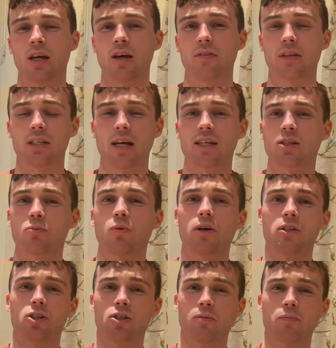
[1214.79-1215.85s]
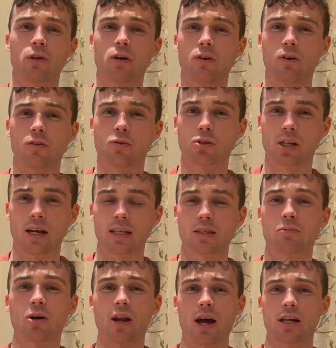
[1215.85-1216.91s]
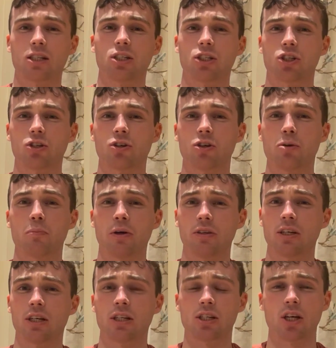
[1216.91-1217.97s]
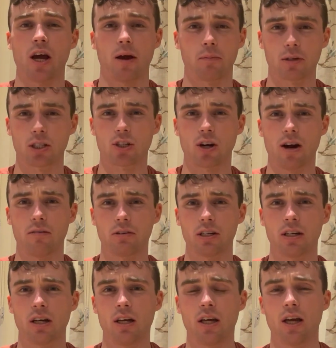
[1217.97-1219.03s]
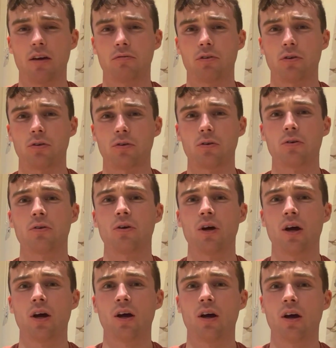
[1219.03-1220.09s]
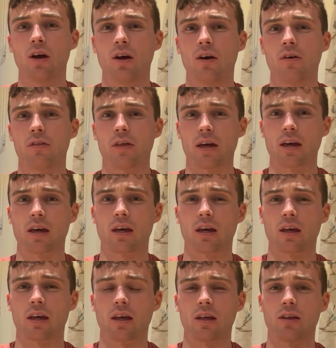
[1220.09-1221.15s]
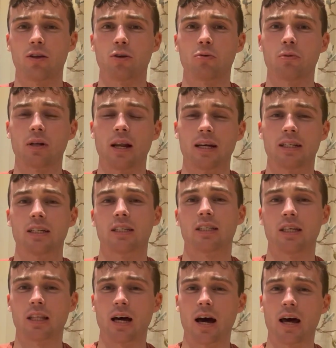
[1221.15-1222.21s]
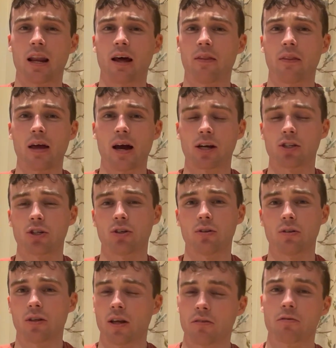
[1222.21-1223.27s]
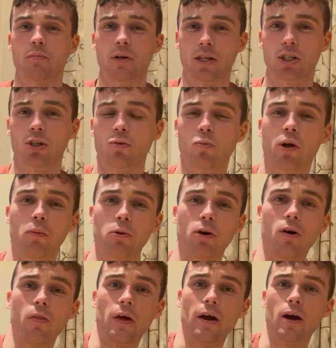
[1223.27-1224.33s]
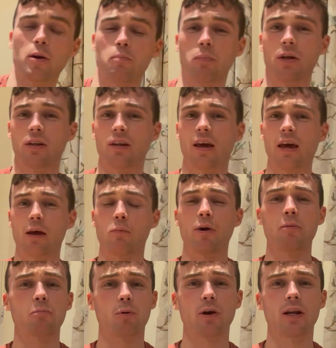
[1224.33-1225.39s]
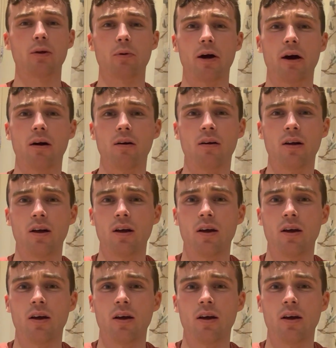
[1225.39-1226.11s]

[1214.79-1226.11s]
The session went something along those lines. I'm not actually sure, but you can check my Strava if you think you would like to see that, and the actual information will be on there. But it went pretty well.